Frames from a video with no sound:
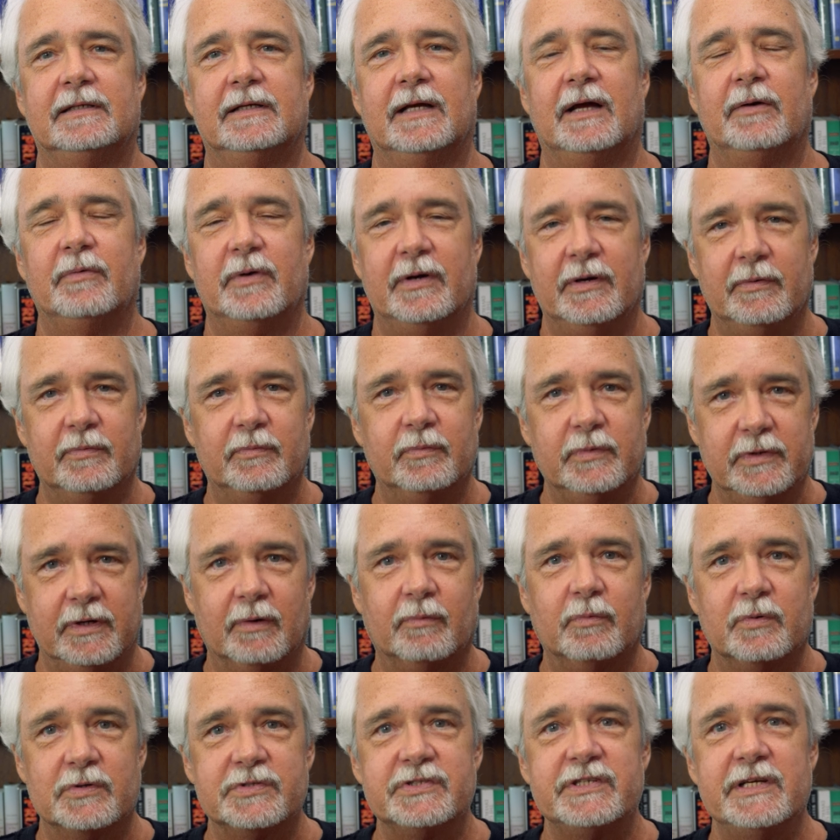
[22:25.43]
And, and, you know,
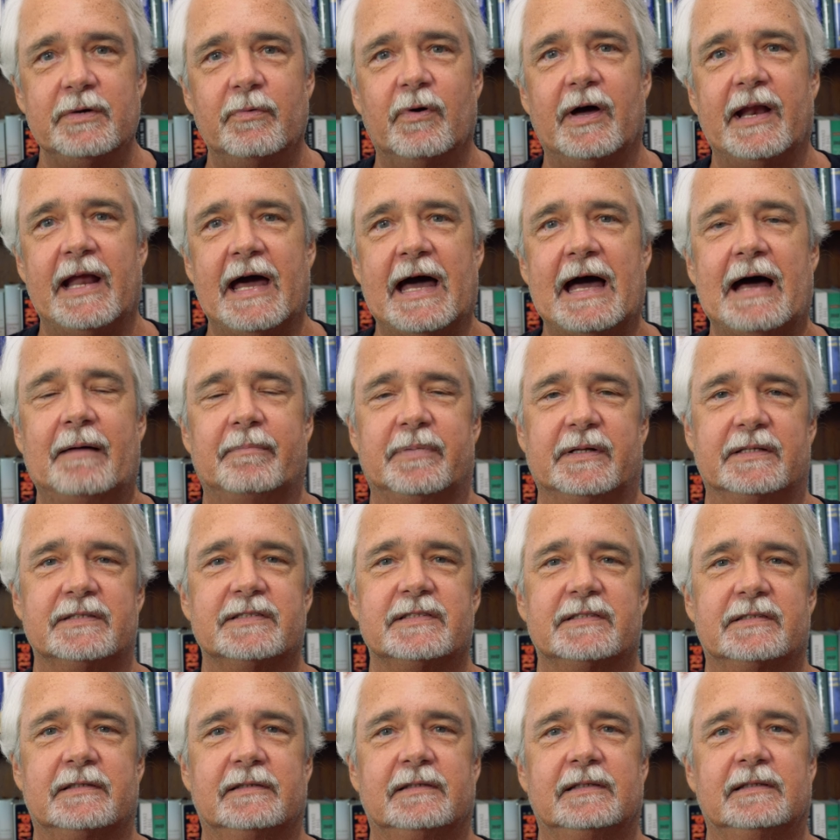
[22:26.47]
we'll see what
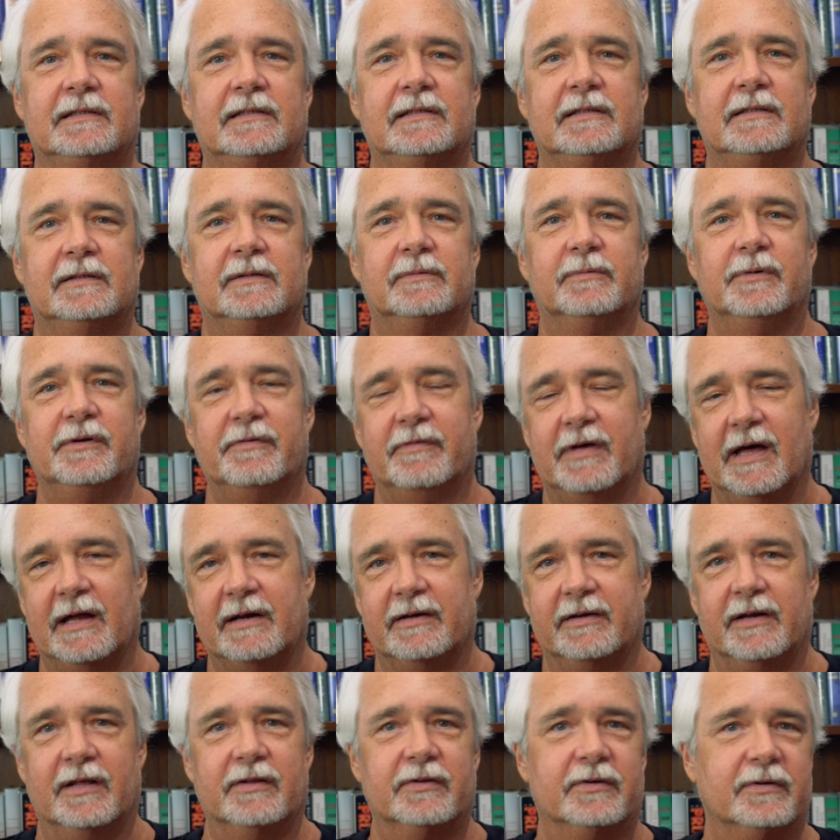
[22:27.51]
happens. We've got
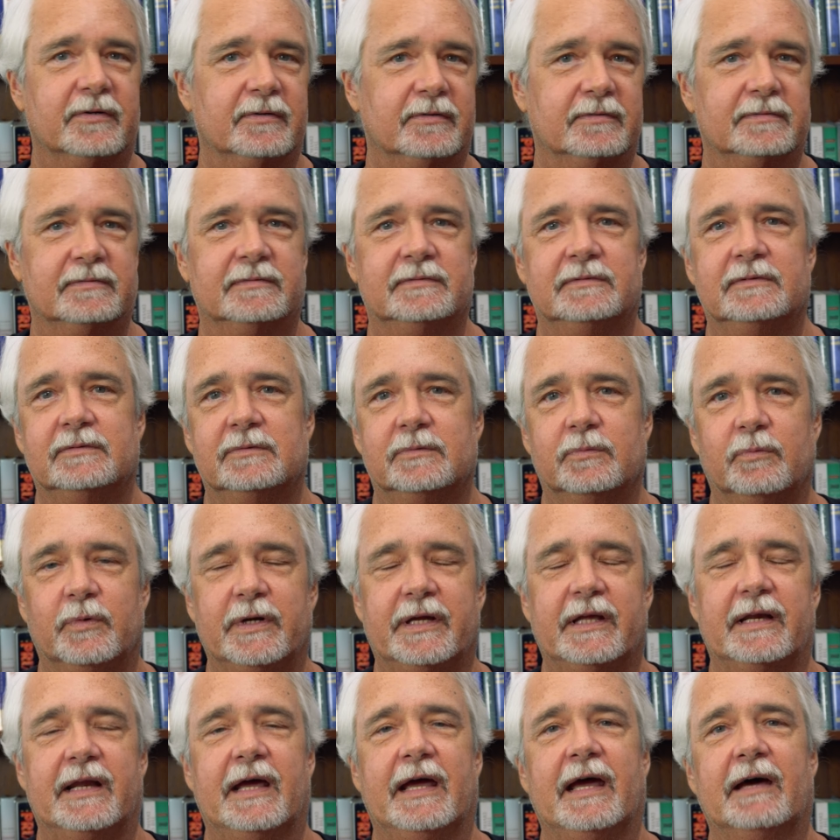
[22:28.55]
another
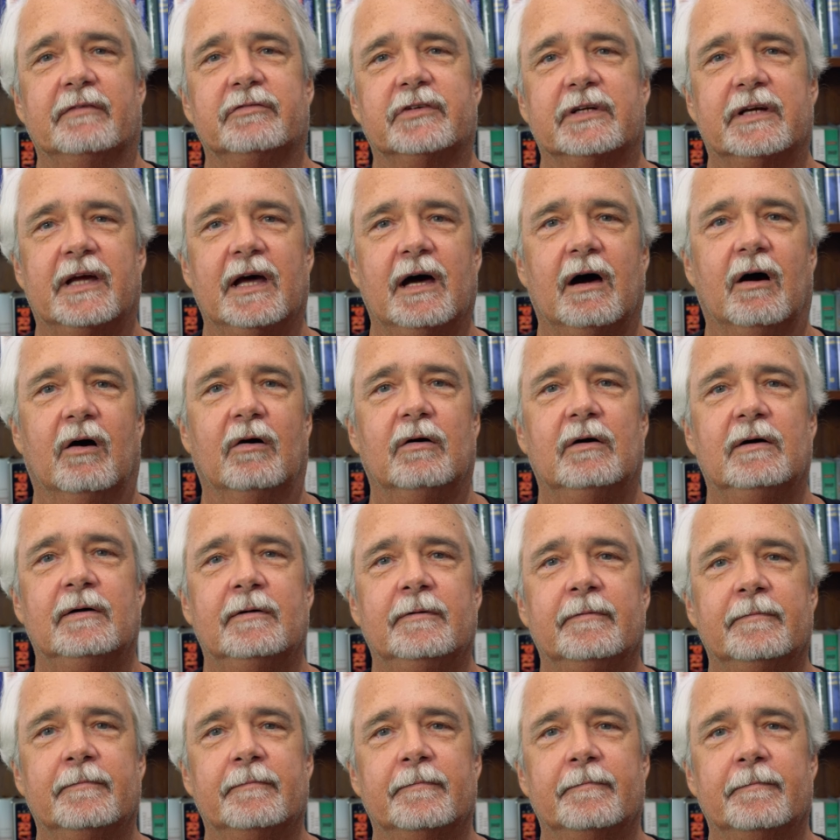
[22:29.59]
week and a half to go.
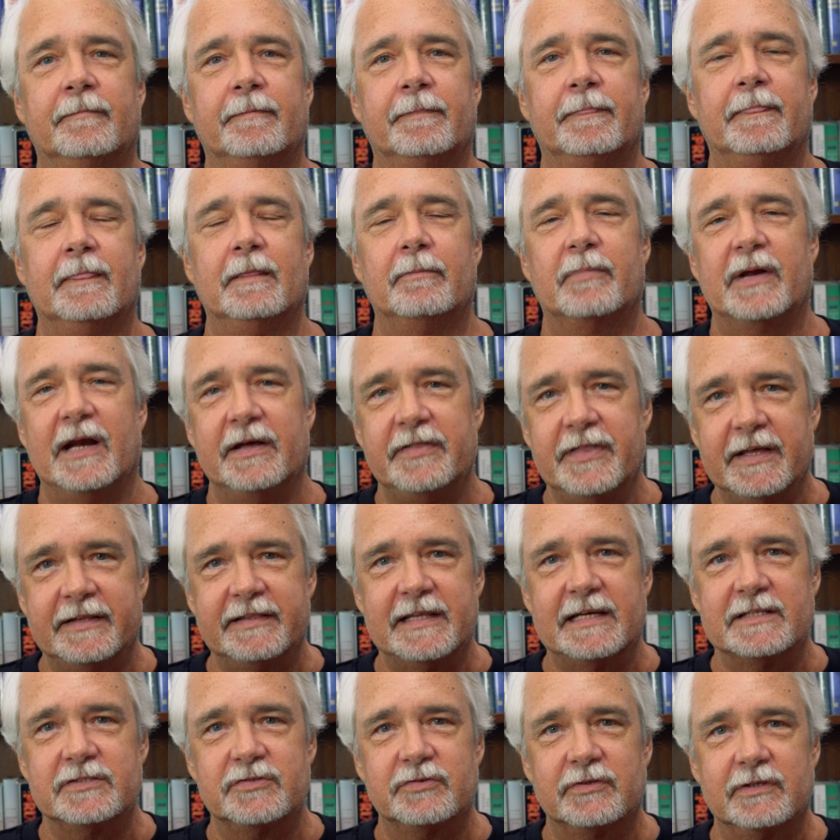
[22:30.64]
But I think
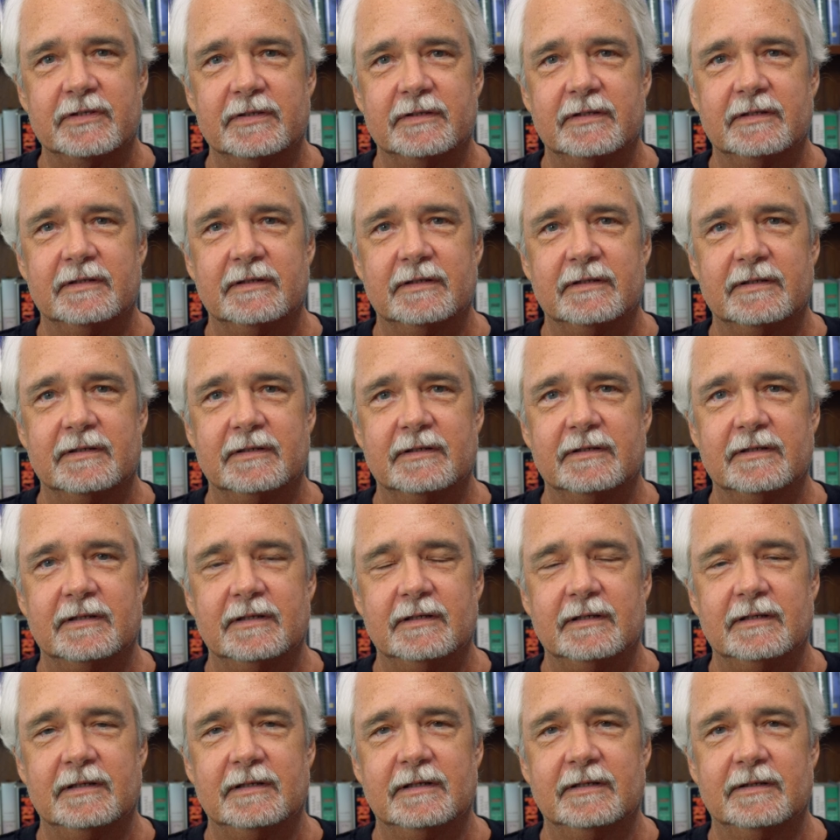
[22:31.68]
that's
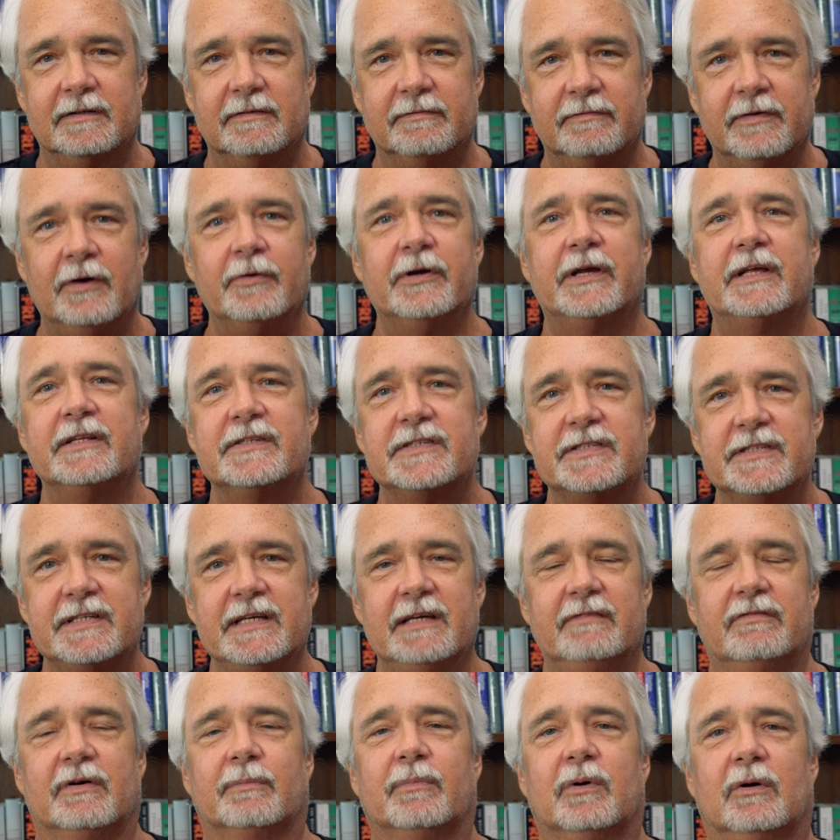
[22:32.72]
very
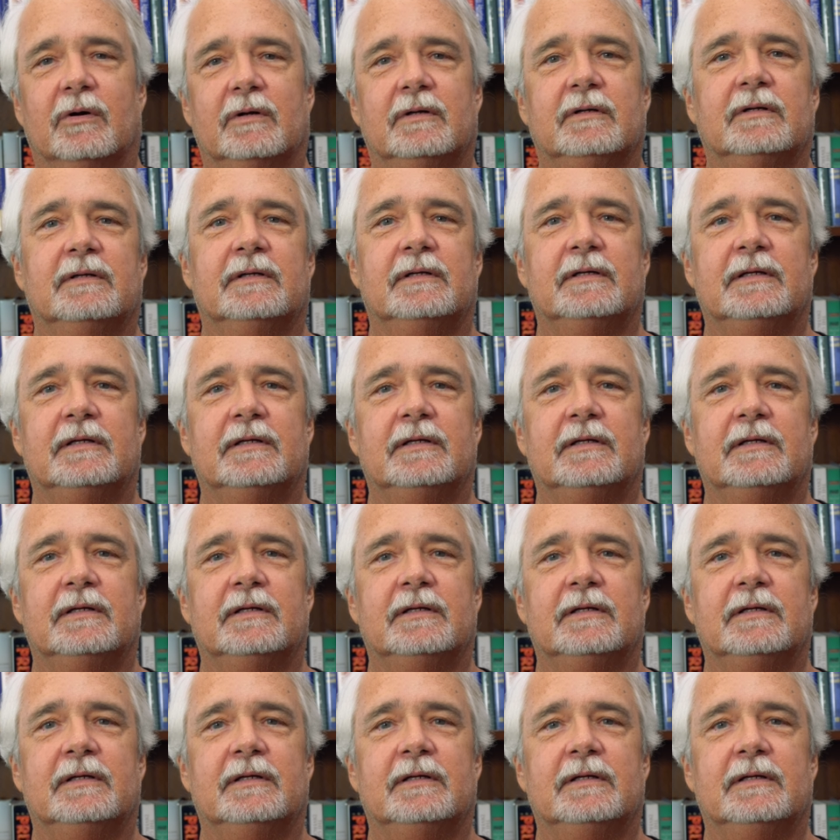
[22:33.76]
conceivable.